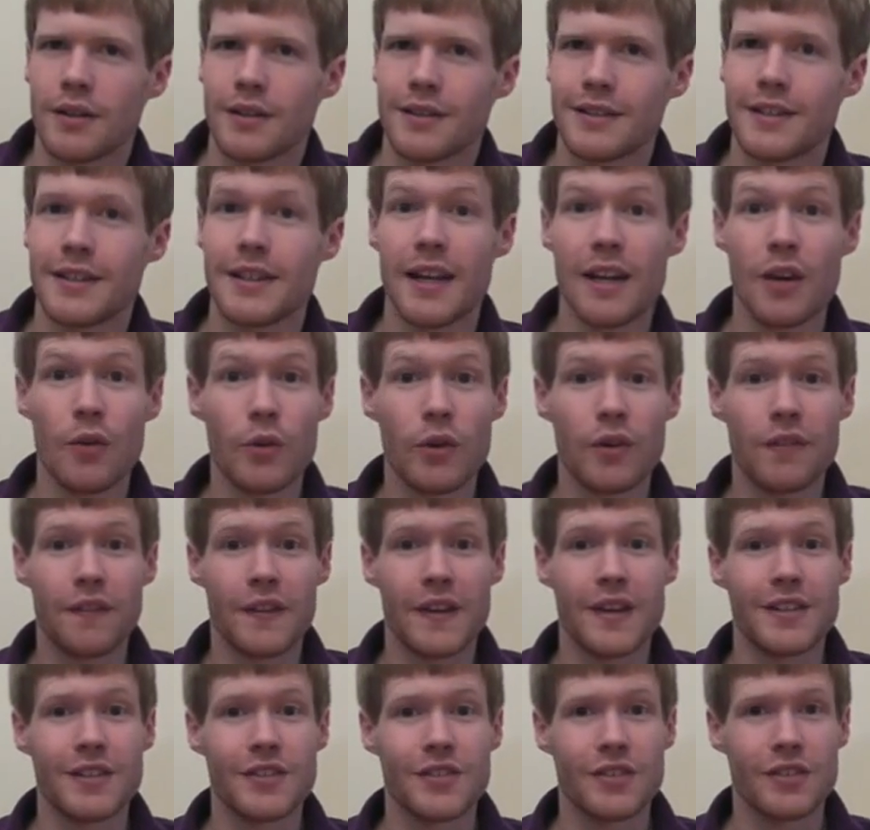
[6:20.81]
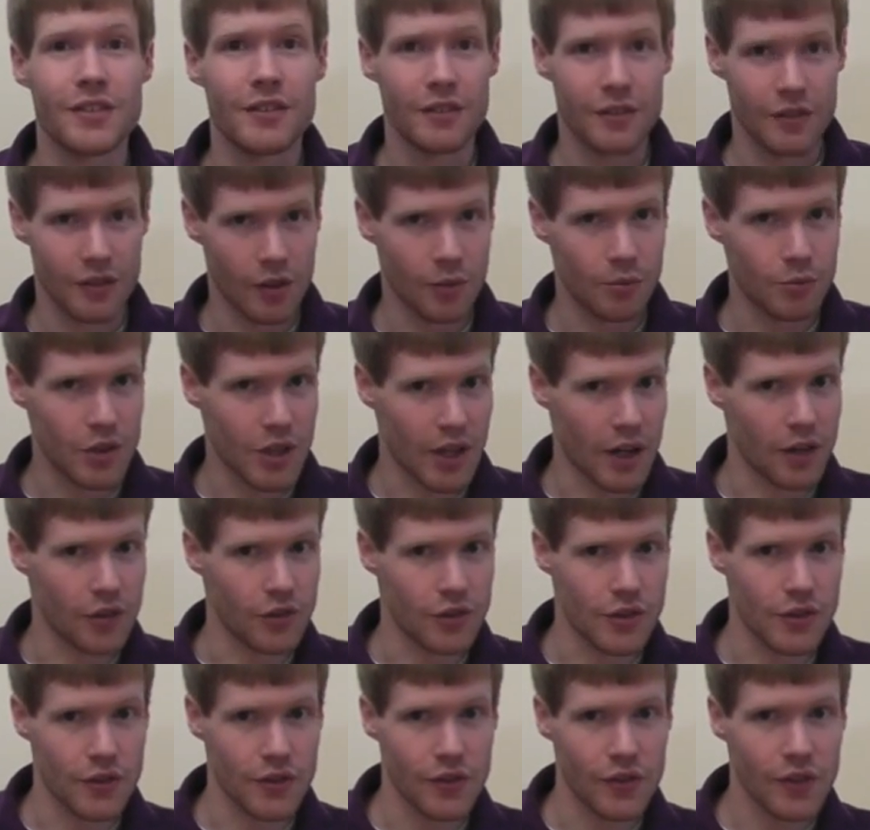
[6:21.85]
Today we face some
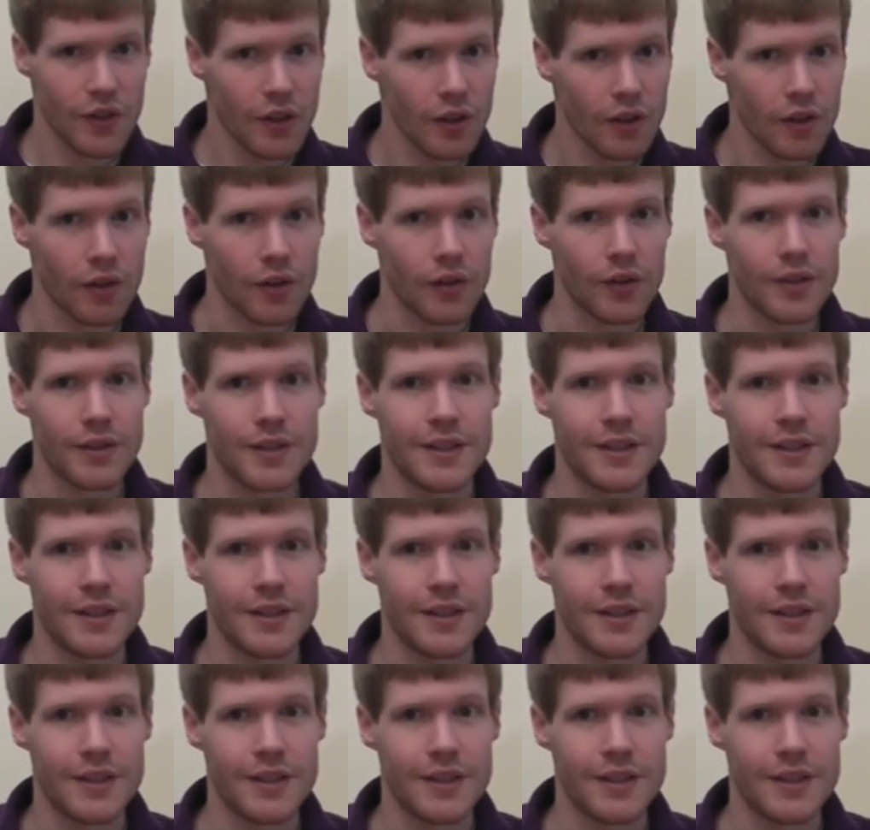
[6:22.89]
challenges still.